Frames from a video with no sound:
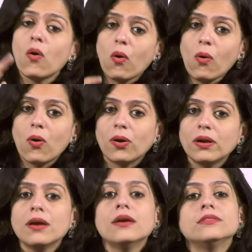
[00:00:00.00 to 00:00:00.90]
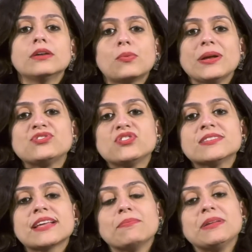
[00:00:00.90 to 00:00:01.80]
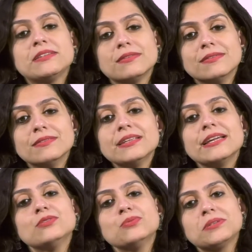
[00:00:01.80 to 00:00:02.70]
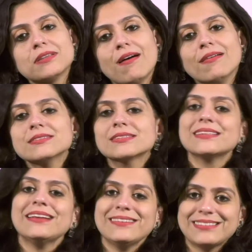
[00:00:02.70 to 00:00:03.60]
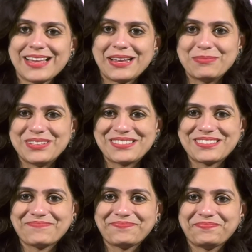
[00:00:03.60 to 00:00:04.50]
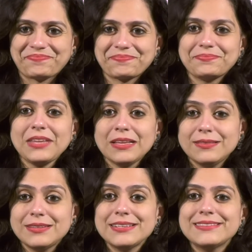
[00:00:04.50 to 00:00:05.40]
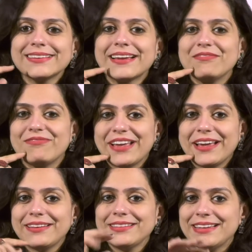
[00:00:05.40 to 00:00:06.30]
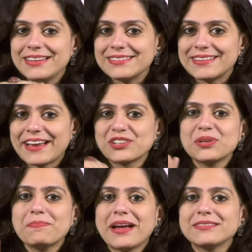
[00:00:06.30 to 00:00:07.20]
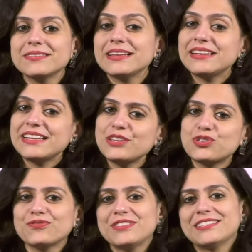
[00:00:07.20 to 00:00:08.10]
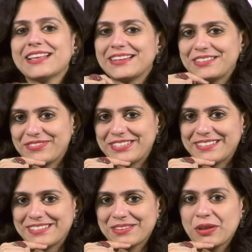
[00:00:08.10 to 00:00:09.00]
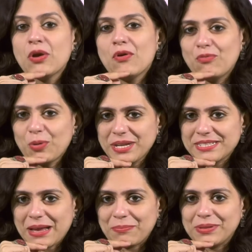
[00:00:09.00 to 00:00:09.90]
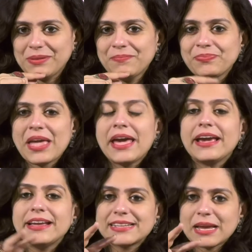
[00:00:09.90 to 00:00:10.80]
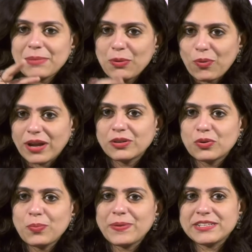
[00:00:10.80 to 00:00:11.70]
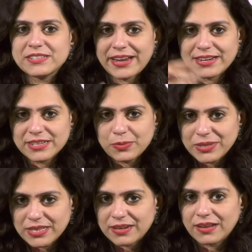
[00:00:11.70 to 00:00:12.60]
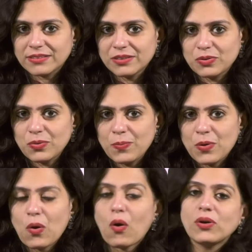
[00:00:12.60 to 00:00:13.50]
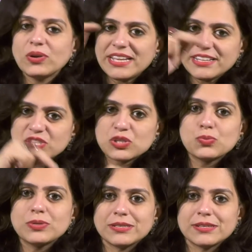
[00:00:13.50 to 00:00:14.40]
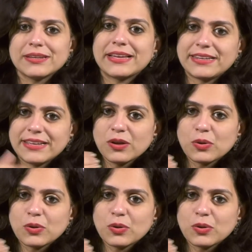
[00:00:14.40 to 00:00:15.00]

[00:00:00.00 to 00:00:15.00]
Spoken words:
or the questions can be turned into tasks and assignments. The teacher can vary the interaction pattern in each of these activities. For example, it can be one group interacting with another group, or each student getting a